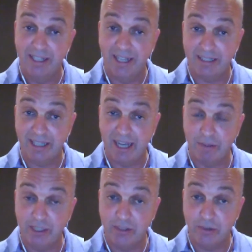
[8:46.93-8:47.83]

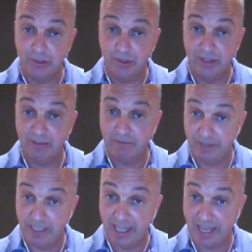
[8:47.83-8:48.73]
that we drilled in
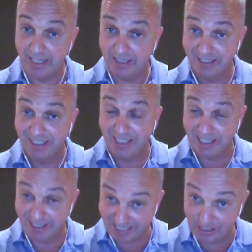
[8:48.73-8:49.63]
Finland
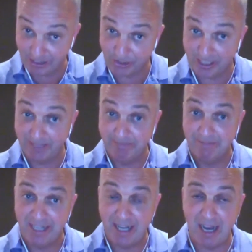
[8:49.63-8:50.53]
in history
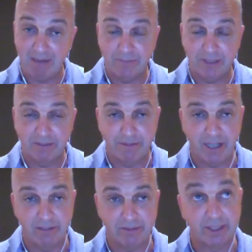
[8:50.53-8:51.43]

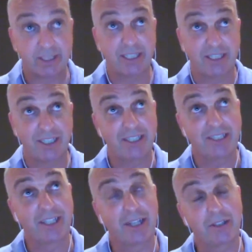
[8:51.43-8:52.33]
5 or 6 years
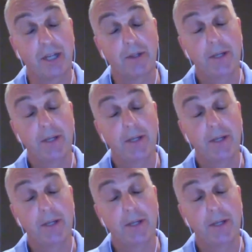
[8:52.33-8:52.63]
ago. So